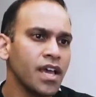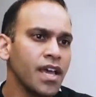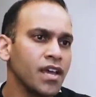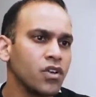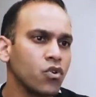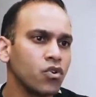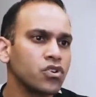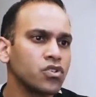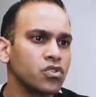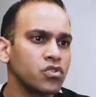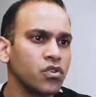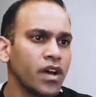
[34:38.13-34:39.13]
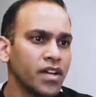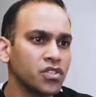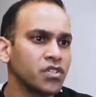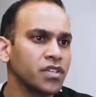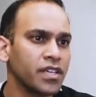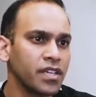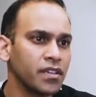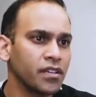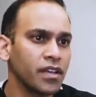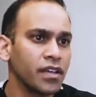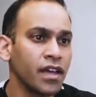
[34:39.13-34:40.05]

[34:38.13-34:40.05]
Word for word: in order to actually heal it.